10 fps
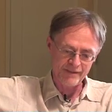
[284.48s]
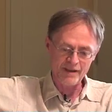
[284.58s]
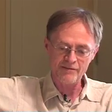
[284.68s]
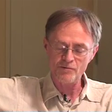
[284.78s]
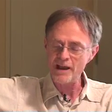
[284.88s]

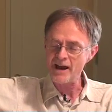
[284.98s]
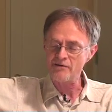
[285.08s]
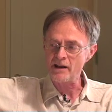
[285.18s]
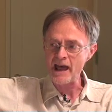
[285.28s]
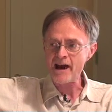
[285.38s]
if we
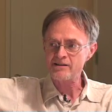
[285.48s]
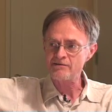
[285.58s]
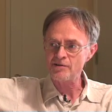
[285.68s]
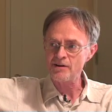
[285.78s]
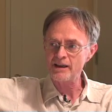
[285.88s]
have an
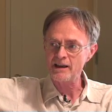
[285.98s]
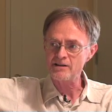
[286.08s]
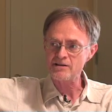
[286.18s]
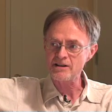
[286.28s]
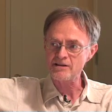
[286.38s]
active
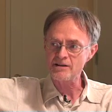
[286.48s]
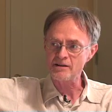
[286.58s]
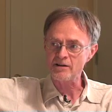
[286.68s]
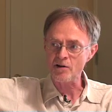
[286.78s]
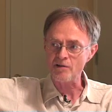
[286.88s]
hurricane season in
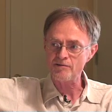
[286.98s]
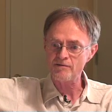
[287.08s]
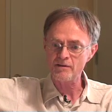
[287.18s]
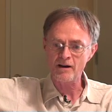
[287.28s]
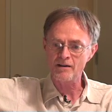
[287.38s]
the Gulf,
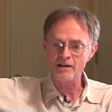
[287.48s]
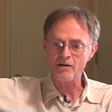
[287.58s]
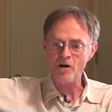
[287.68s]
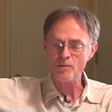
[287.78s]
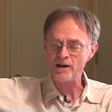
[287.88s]
uh, then
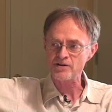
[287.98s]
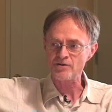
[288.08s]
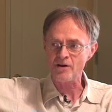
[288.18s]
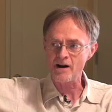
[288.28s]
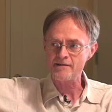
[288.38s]
all bets
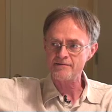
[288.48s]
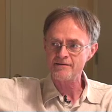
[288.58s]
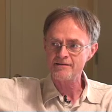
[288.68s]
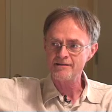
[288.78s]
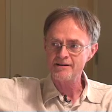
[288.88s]
are off.
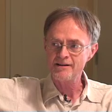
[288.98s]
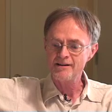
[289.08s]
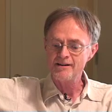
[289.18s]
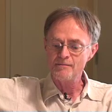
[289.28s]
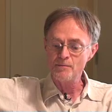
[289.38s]

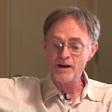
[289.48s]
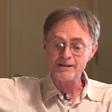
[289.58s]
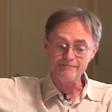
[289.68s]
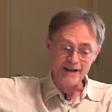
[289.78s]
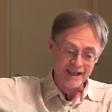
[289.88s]

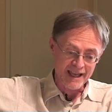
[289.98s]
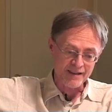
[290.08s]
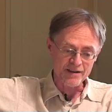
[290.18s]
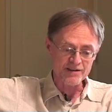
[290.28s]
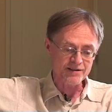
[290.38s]
But
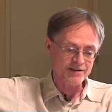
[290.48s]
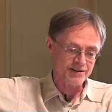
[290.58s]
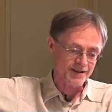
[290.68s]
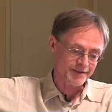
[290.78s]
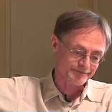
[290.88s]
again, this
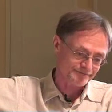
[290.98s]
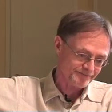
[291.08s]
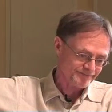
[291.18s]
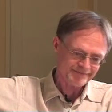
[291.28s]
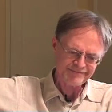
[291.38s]
is, uh,
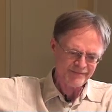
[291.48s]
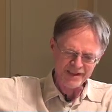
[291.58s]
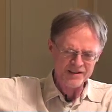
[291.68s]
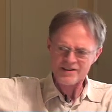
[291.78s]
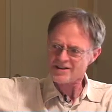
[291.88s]

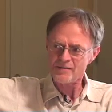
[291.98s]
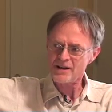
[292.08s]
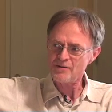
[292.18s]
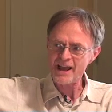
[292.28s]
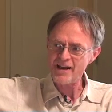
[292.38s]
this is
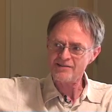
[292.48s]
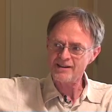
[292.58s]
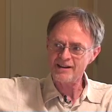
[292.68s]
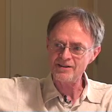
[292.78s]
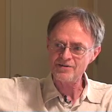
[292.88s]
something we have to
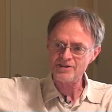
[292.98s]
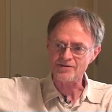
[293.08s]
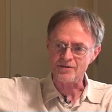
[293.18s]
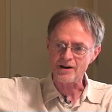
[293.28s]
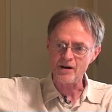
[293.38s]
get used
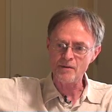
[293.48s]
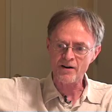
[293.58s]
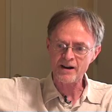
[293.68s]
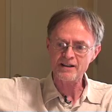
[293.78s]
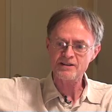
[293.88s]
to.
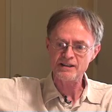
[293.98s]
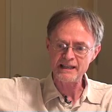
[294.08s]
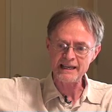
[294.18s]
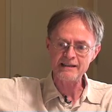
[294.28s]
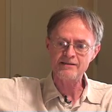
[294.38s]
Americans
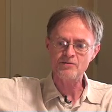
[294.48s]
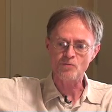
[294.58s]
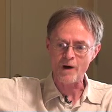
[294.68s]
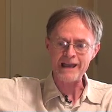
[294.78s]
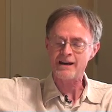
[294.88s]
need to
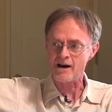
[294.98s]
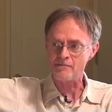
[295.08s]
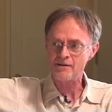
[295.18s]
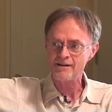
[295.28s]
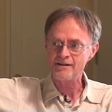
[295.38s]
wake
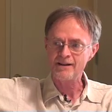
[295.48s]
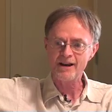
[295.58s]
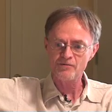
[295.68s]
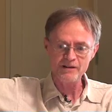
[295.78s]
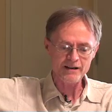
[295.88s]
up
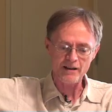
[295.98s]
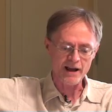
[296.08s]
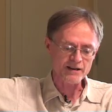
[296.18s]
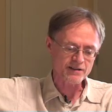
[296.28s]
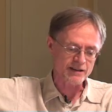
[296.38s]
and
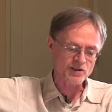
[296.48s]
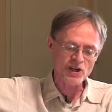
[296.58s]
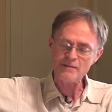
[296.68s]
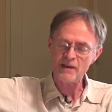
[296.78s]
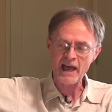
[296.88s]
realize that
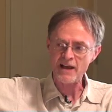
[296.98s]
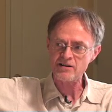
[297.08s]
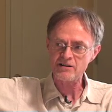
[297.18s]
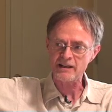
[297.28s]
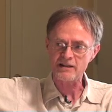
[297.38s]
cheap
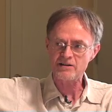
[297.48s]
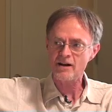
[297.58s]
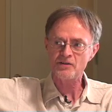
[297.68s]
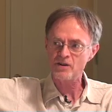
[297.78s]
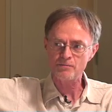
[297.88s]
gasoline is
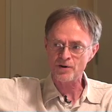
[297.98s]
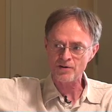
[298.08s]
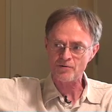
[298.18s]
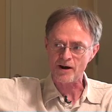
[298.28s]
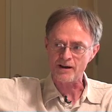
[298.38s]
not their
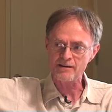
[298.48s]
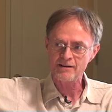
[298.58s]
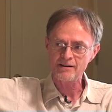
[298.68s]
birthright.